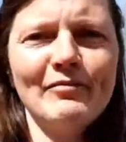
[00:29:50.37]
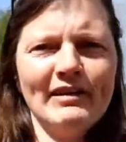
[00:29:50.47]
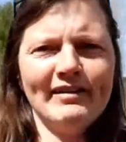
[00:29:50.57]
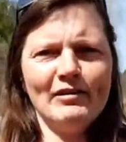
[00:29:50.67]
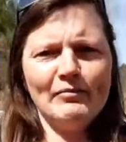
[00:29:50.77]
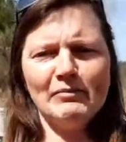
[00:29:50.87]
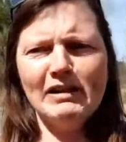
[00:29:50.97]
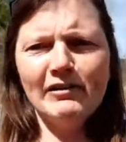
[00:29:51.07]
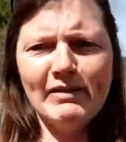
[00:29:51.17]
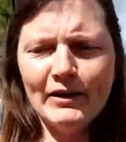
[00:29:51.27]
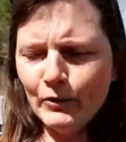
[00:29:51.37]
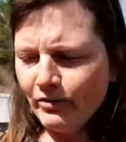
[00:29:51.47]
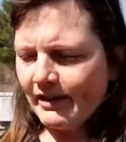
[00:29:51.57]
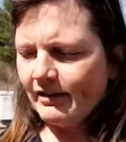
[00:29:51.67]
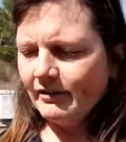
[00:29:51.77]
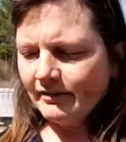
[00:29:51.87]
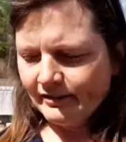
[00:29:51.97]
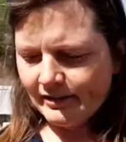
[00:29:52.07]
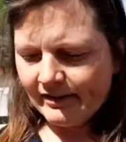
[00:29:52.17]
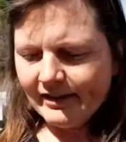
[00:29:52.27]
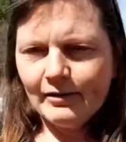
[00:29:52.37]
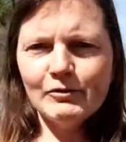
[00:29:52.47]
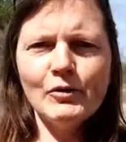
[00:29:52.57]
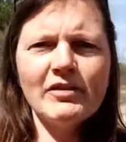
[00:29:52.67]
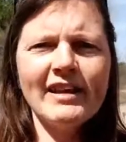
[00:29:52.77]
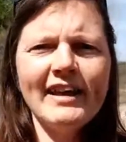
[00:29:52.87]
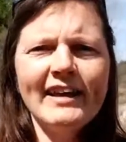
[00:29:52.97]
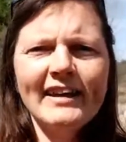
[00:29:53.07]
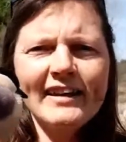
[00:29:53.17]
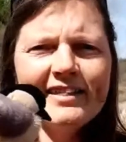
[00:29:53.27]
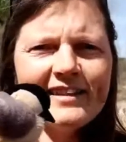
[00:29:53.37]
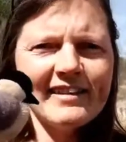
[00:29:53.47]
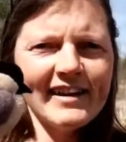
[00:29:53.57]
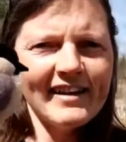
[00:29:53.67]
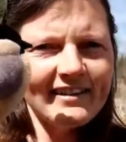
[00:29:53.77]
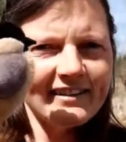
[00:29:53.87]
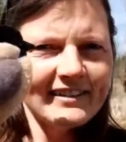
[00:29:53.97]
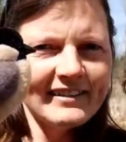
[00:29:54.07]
I see in the middle of my nose there, as I get up close, is this guy.